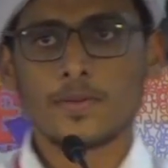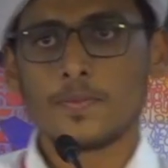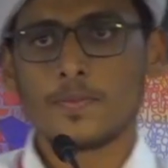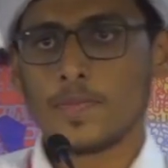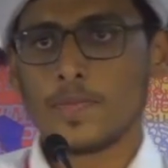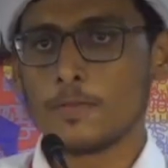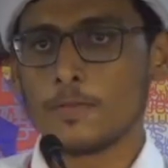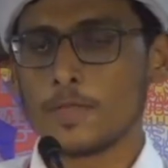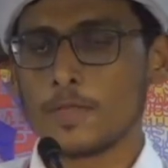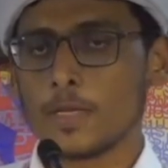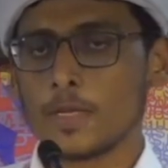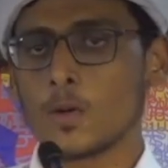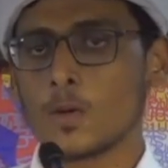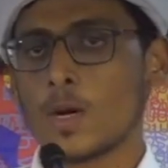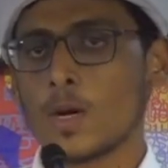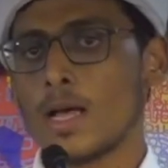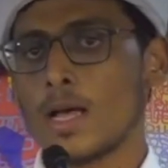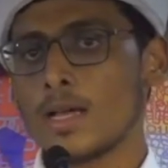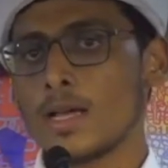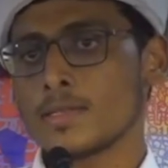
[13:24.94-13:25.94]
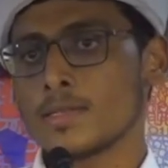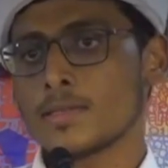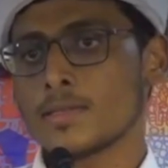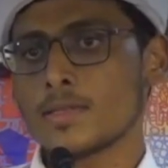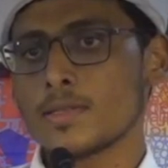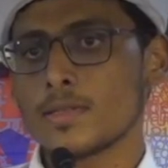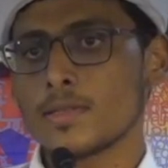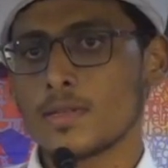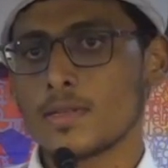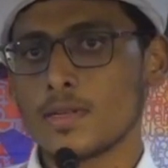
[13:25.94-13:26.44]
If the Quran
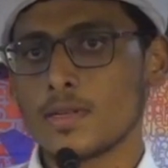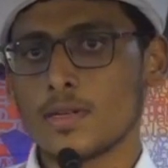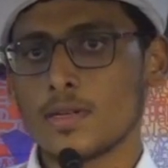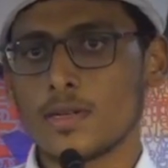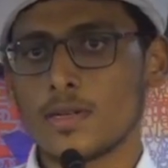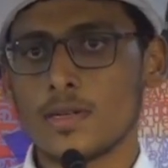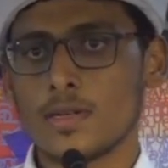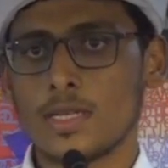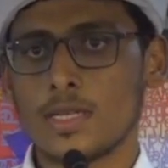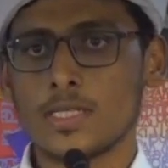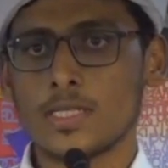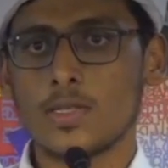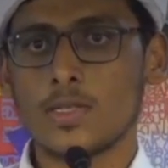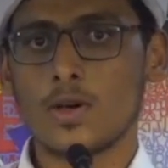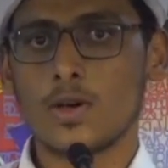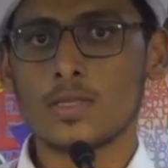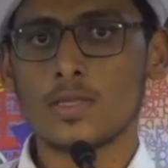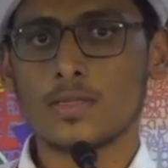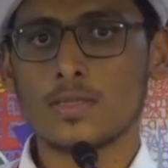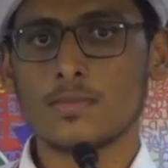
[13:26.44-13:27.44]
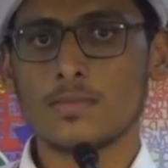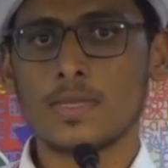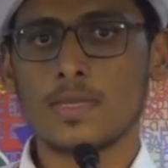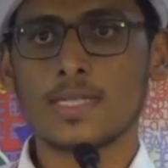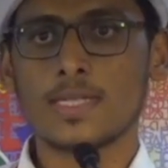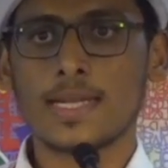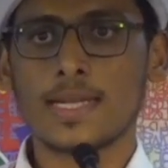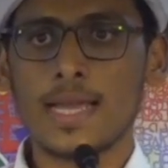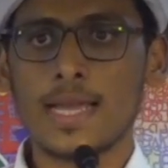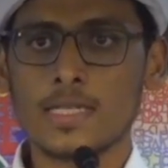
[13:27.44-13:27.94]
is not much
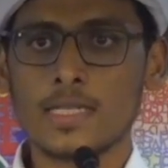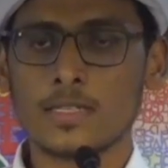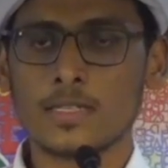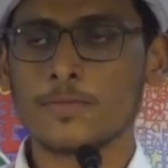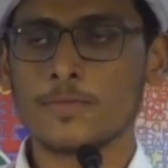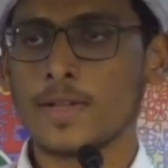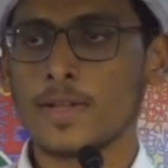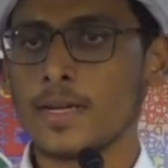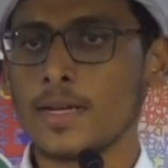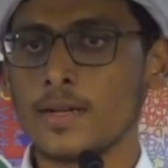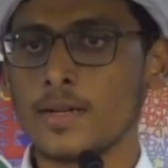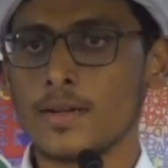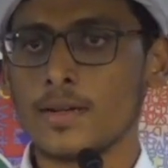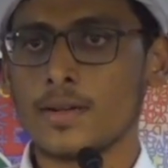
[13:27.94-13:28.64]
classified